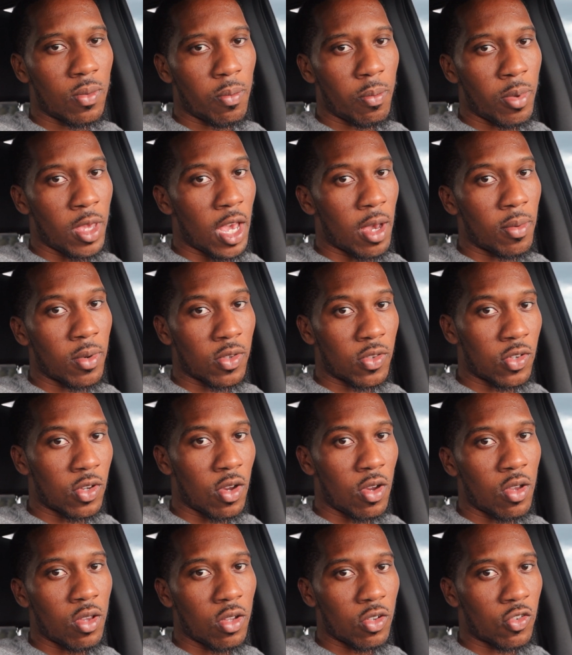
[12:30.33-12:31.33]
be able to
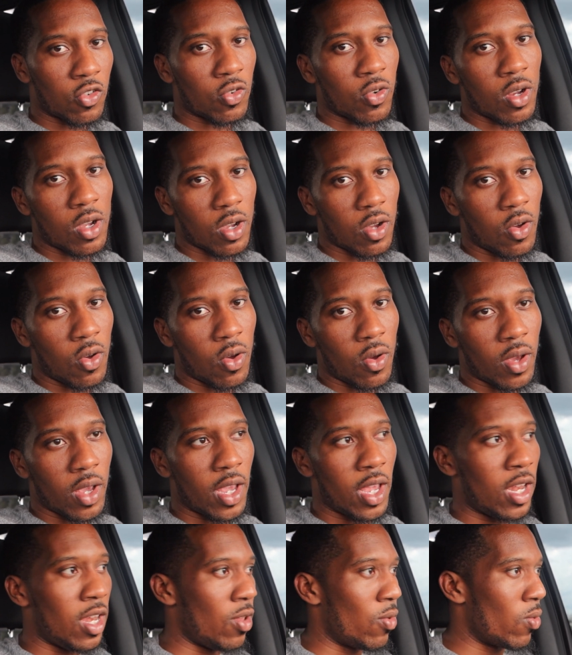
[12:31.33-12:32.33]
turn your truck on
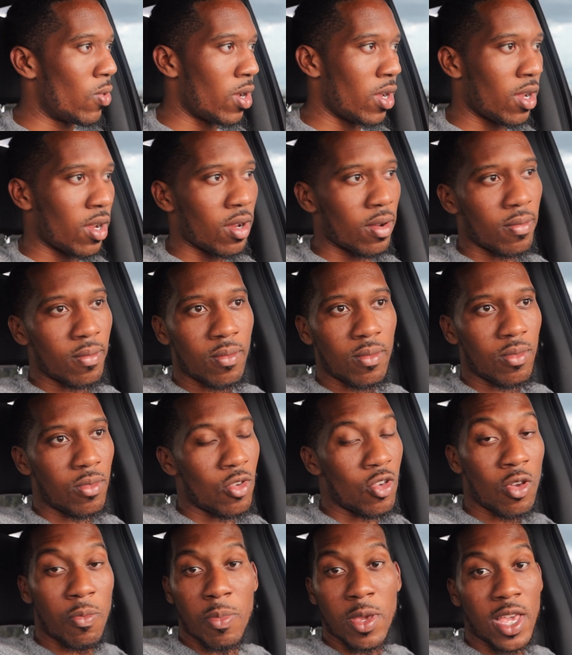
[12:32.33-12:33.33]
anywhere.
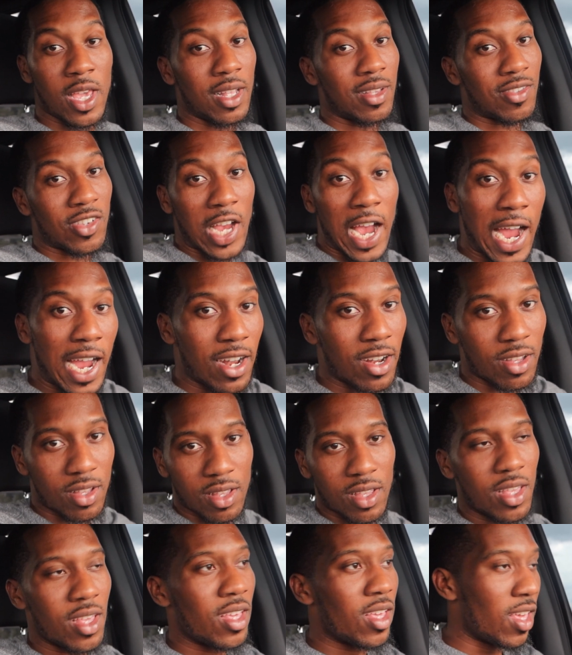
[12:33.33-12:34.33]
You could be in China
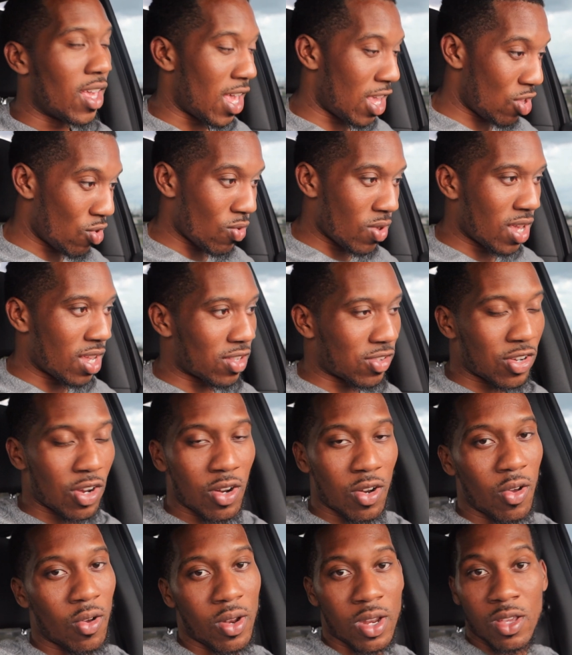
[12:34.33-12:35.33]
and you hit
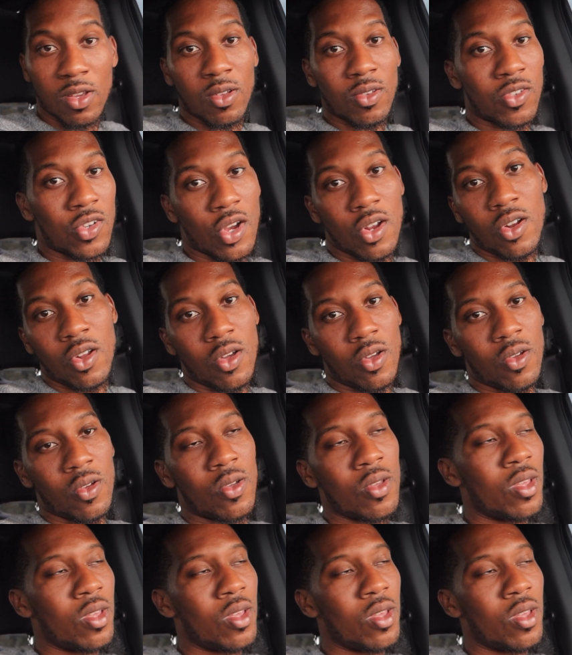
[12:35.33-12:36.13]
turn on, it'll turn on.